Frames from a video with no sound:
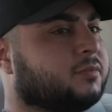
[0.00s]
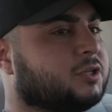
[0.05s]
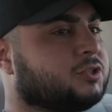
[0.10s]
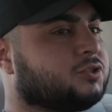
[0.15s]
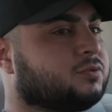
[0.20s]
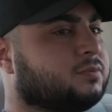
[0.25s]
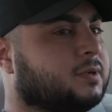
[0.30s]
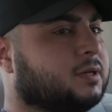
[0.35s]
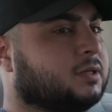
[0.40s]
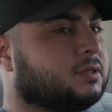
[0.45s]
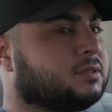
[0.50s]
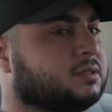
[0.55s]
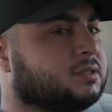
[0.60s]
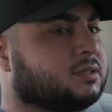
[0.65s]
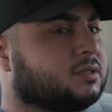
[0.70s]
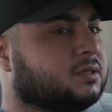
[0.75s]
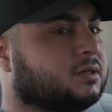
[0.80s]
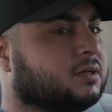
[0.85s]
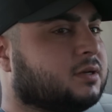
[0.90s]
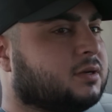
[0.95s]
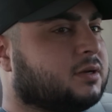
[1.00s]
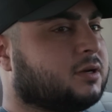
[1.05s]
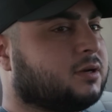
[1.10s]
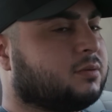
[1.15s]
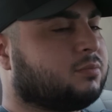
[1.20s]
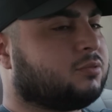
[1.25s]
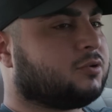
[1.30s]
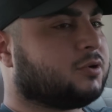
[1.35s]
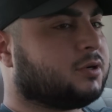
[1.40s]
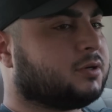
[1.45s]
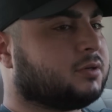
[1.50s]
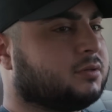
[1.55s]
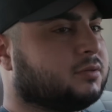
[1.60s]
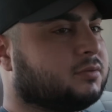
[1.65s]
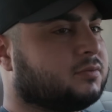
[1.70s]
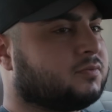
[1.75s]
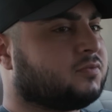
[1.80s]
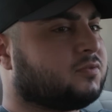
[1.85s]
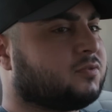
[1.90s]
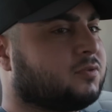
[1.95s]
Metropolitan Airport
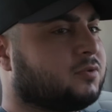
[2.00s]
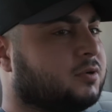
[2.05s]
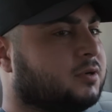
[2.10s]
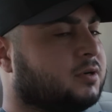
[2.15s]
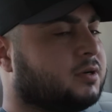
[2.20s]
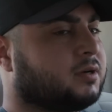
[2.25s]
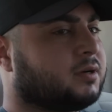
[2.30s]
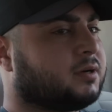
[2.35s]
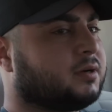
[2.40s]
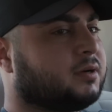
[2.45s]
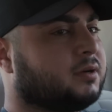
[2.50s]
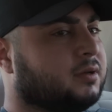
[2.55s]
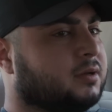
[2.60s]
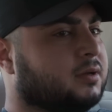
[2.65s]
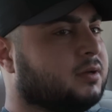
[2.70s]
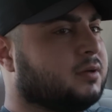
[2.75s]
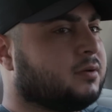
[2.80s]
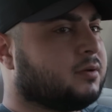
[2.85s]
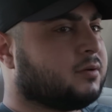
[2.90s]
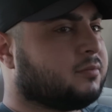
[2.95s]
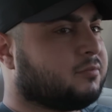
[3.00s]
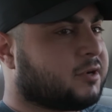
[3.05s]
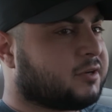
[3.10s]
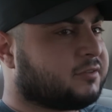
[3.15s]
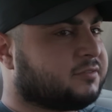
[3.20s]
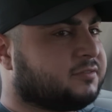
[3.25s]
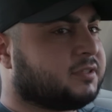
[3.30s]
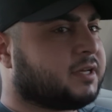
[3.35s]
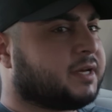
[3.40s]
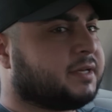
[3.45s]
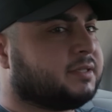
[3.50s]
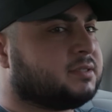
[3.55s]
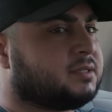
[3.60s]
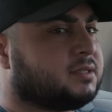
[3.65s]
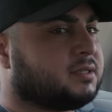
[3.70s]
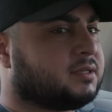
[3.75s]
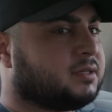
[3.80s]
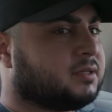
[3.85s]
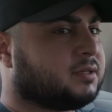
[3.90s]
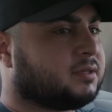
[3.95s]
for uh, my flight
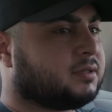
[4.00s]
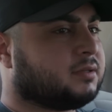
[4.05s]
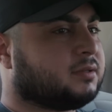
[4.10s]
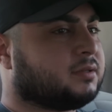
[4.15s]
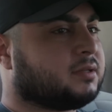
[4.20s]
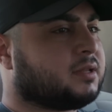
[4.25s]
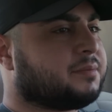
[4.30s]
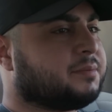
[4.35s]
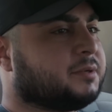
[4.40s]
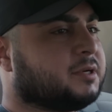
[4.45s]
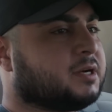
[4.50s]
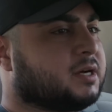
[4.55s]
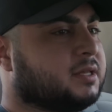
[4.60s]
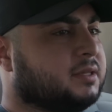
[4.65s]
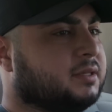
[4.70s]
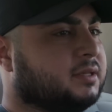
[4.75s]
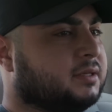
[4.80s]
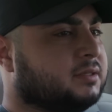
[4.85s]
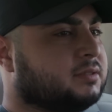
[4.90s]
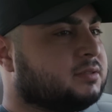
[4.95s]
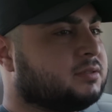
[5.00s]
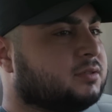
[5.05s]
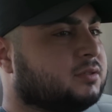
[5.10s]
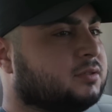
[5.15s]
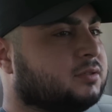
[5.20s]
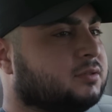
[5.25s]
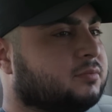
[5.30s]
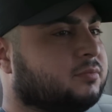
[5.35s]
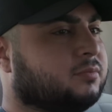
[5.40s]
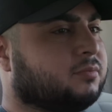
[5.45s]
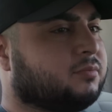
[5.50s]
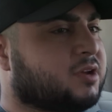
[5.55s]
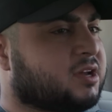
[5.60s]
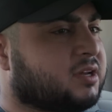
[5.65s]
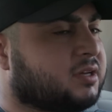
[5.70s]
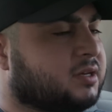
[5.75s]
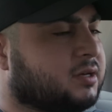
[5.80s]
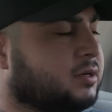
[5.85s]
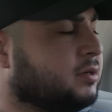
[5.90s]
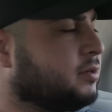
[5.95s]
to Lebanon, then to
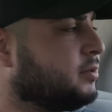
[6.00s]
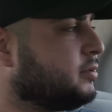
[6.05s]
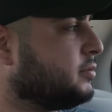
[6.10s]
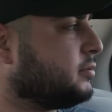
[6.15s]
Mecca.